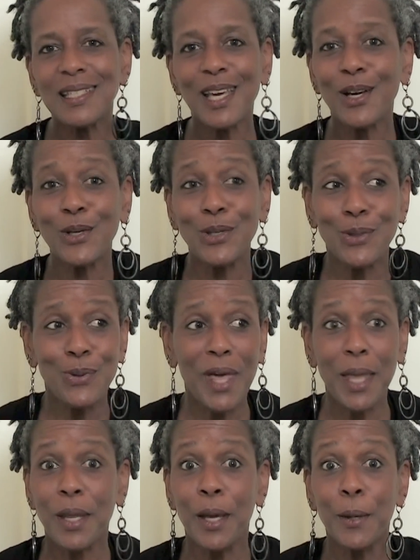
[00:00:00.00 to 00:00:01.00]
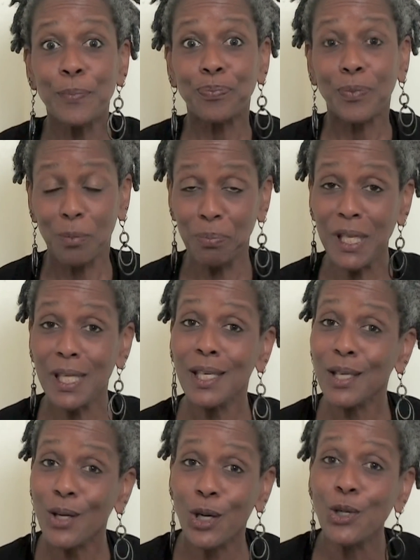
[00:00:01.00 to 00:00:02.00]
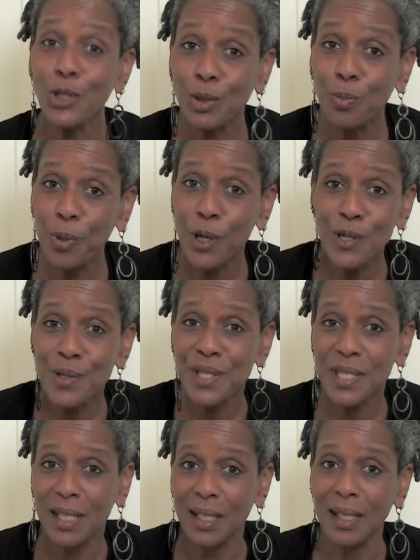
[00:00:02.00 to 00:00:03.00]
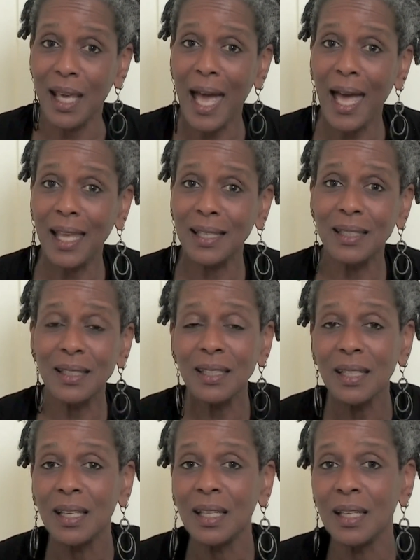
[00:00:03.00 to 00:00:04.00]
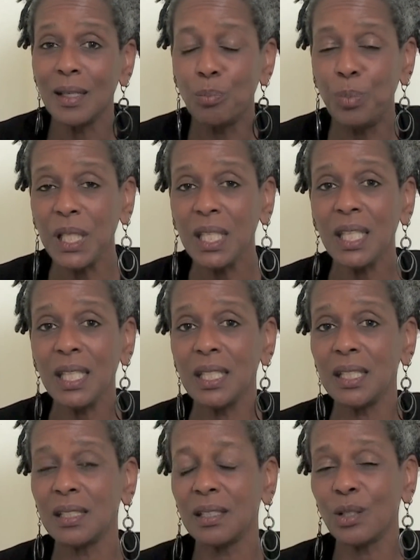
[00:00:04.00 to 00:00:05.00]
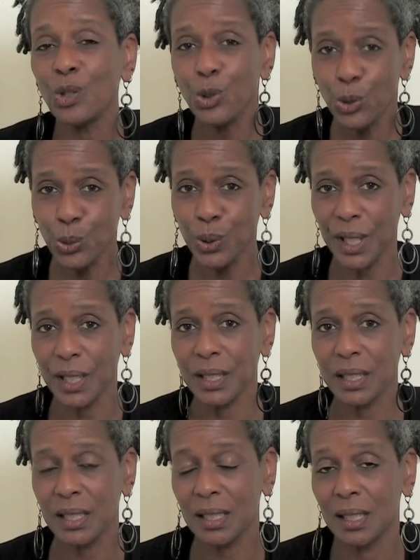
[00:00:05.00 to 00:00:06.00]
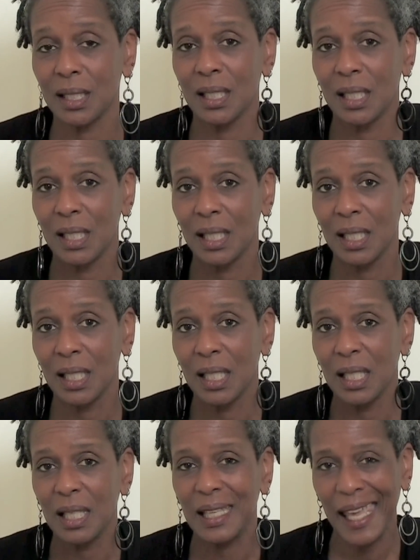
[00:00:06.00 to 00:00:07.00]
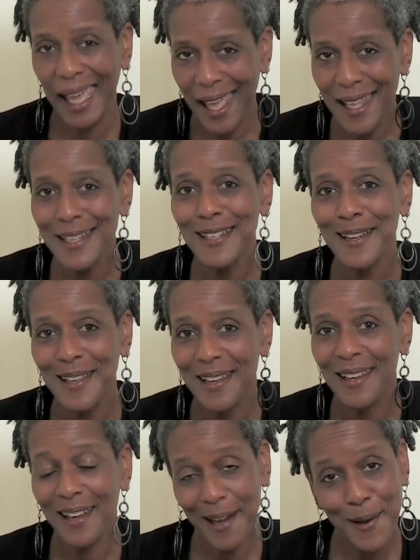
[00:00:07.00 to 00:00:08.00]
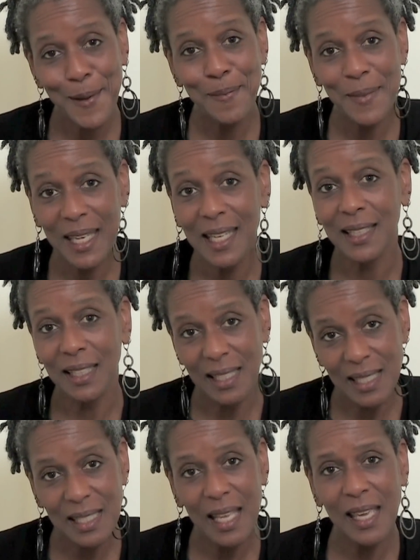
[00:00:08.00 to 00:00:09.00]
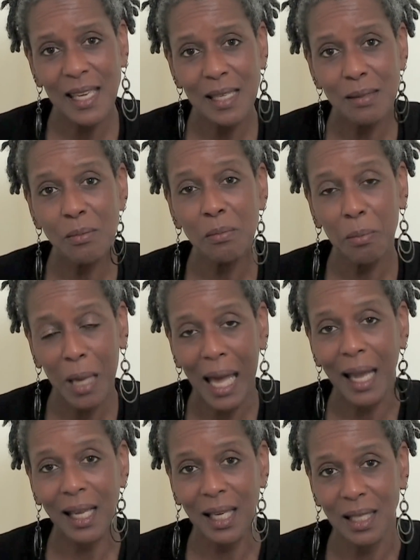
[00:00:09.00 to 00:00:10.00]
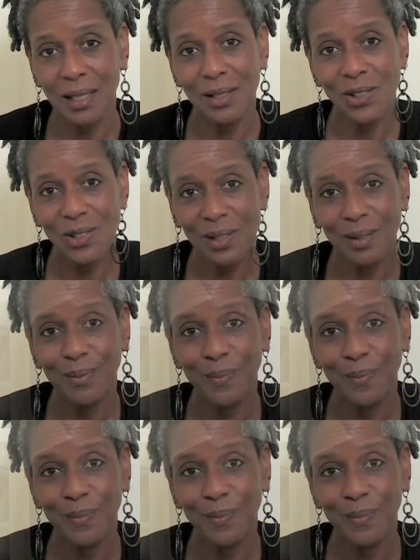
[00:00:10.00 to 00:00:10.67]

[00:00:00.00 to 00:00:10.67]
tell you that being a good person and being clueless can come in the same package.